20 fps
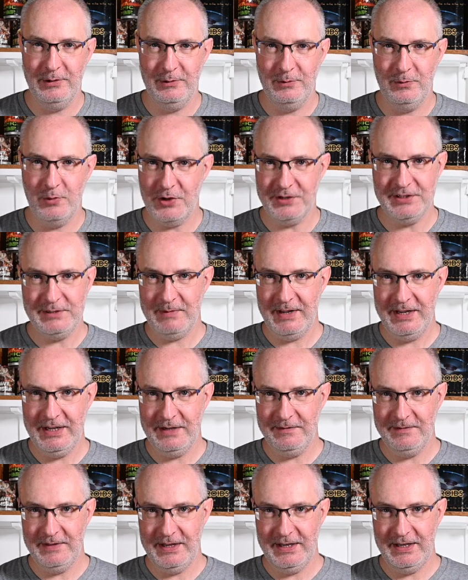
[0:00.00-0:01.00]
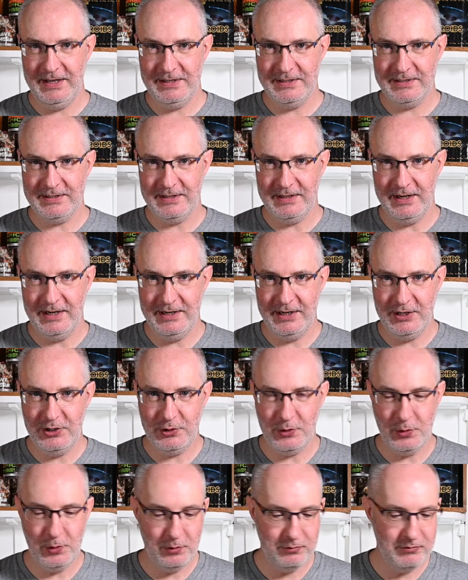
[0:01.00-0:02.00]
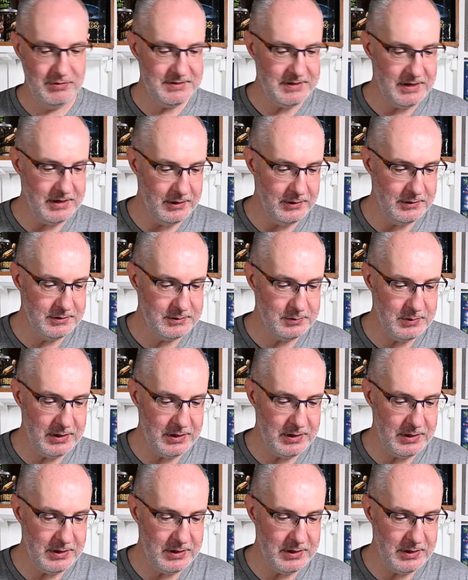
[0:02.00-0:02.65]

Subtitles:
what to make of these initial results?